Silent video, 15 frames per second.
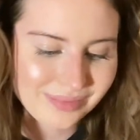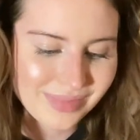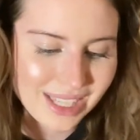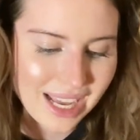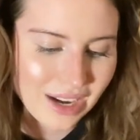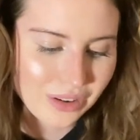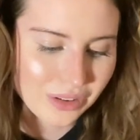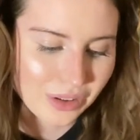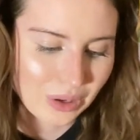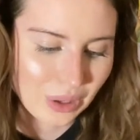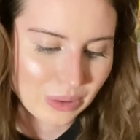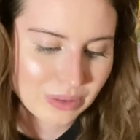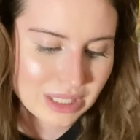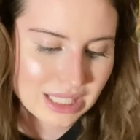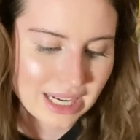I know the gold
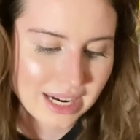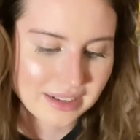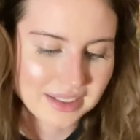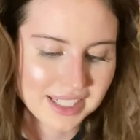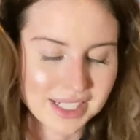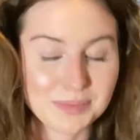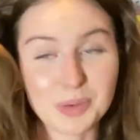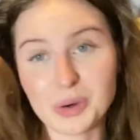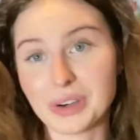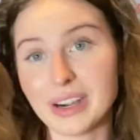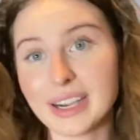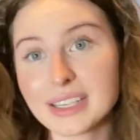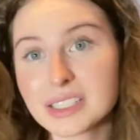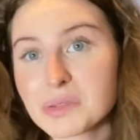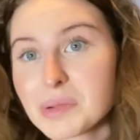ones kind of looked
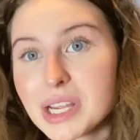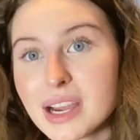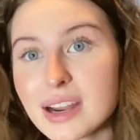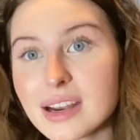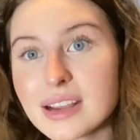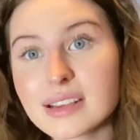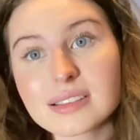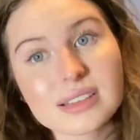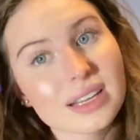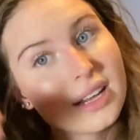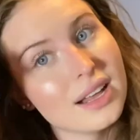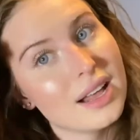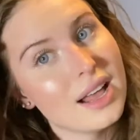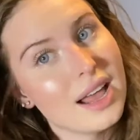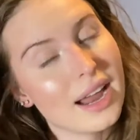boring to be honest.
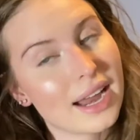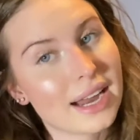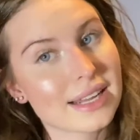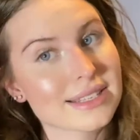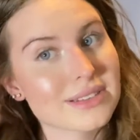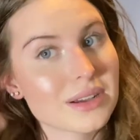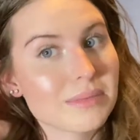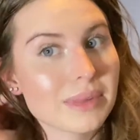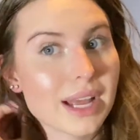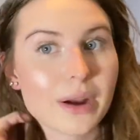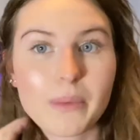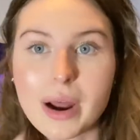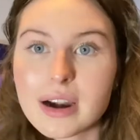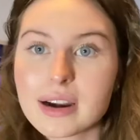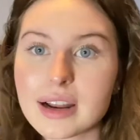And so I'm like,
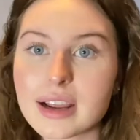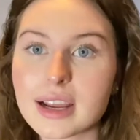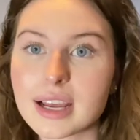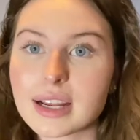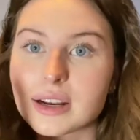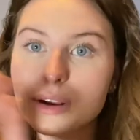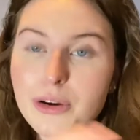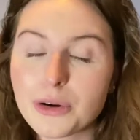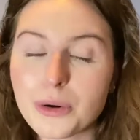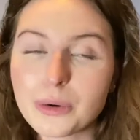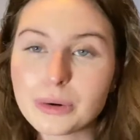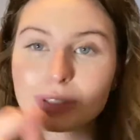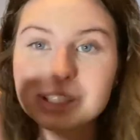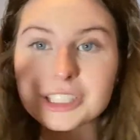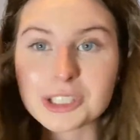why don't I get
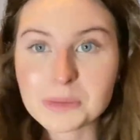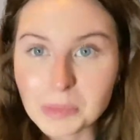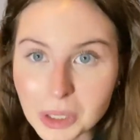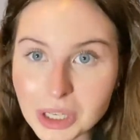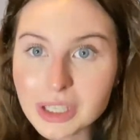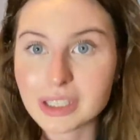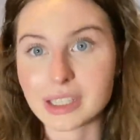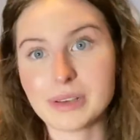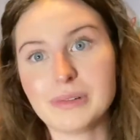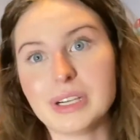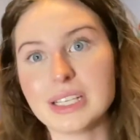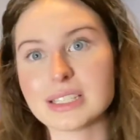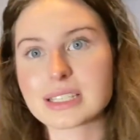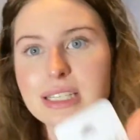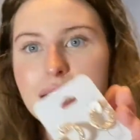gold sparkly
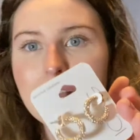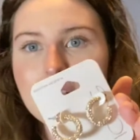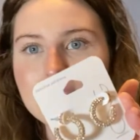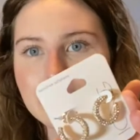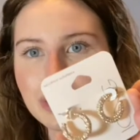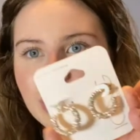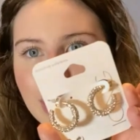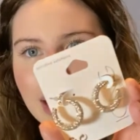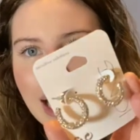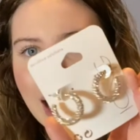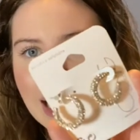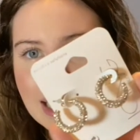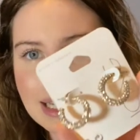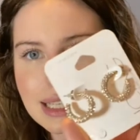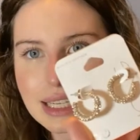ones? So you can
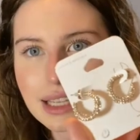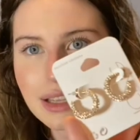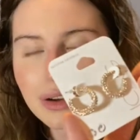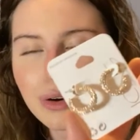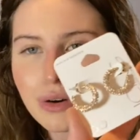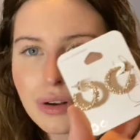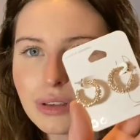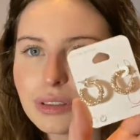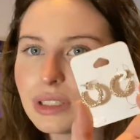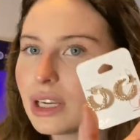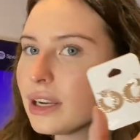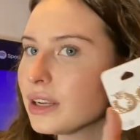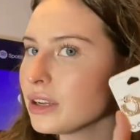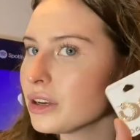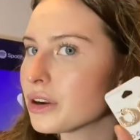kind of see the gold,
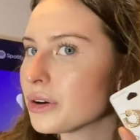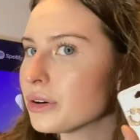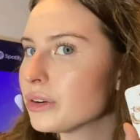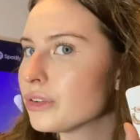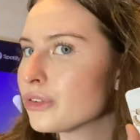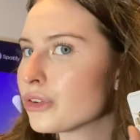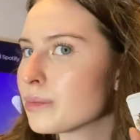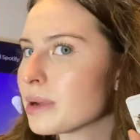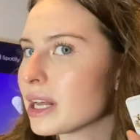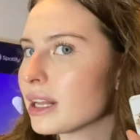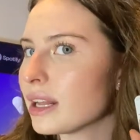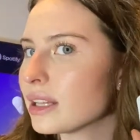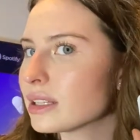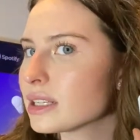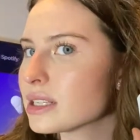you know, from a,
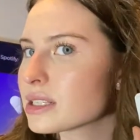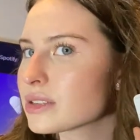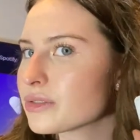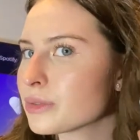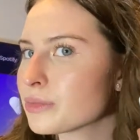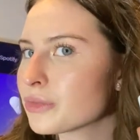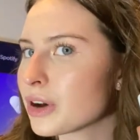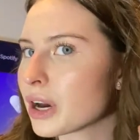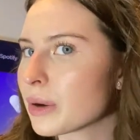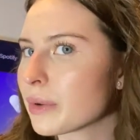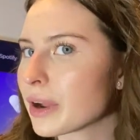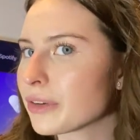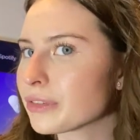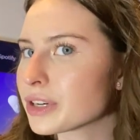at least from far away for